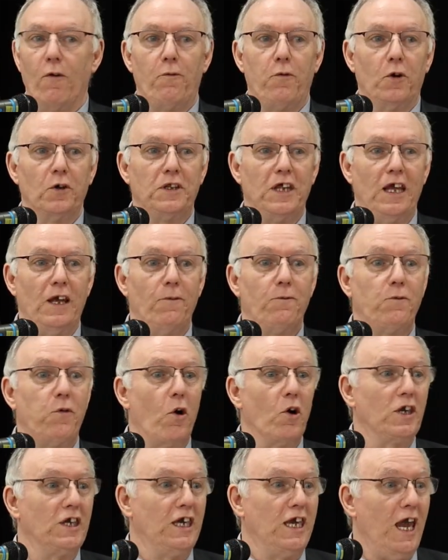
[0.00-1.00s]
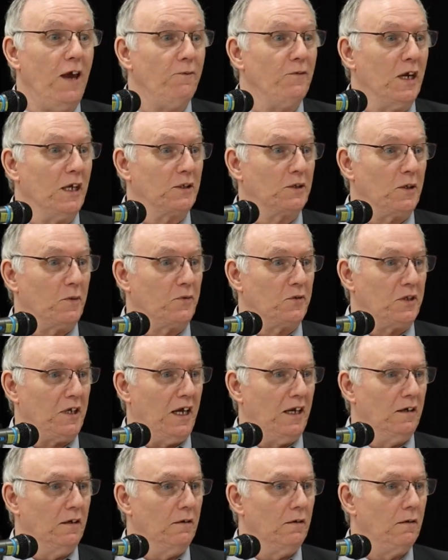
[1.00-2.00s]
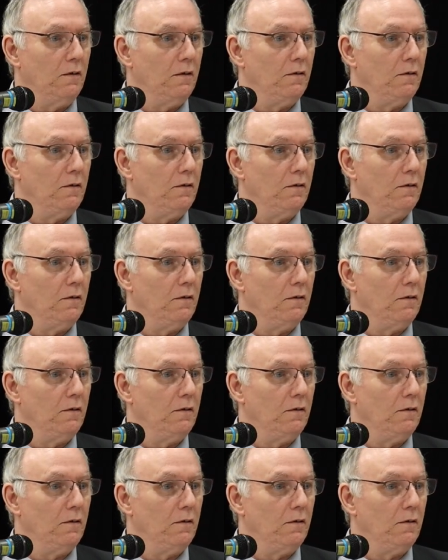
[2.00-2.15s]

for the forgiveness of sin.